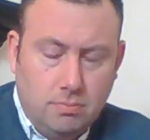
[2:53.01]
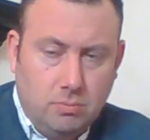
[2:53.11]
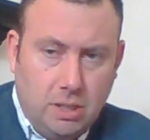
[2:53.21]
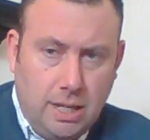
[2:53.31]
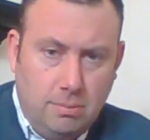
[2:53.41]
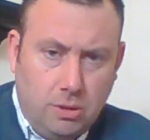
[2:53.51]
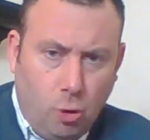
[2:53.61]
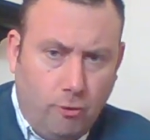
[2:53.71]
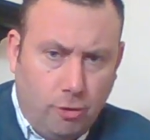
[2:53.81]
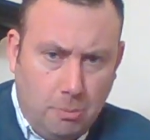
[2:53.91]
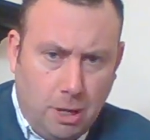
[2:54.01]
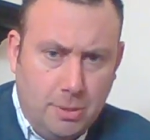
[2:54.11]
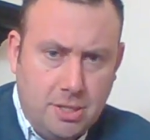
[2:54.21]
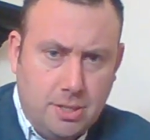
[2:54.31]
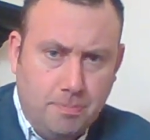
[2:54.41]
Neem thought for a
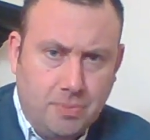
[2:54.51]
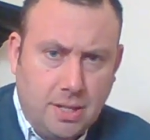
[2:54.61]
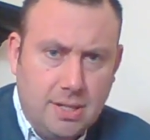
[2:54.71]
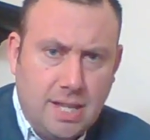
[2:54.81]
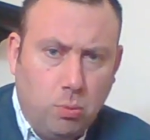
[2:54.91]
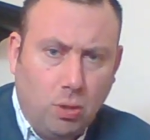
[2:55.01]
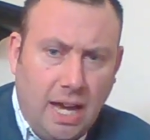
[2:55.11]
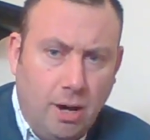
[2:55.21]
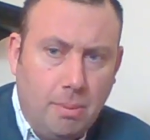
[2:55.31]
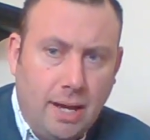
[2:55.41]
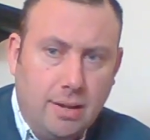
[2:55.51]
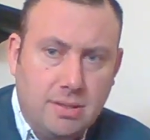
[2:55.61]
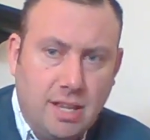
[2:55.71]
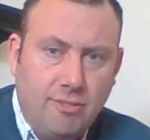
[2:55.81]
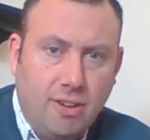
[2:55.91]
moment and said, Well, how
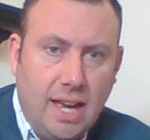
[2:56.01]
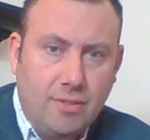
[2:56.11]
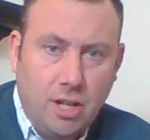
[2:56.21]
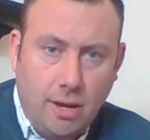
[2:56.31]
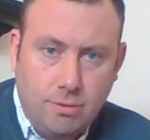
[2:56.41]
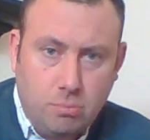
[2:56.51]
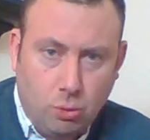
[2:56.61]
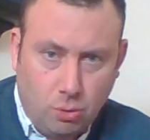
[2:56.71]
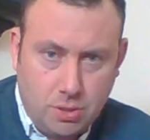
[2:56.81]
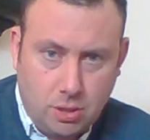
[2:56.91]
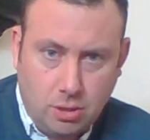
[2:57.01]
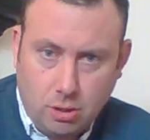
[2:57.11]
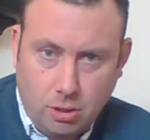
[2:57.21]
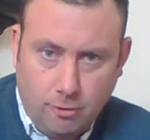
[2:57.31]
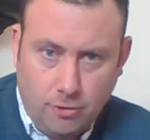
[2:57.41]
about if I have an oven brought to
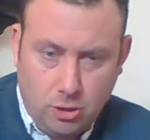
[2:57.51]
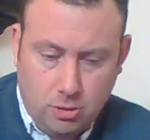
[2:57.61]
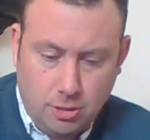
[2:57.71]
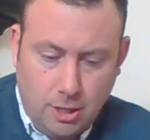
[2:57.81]
cook your food?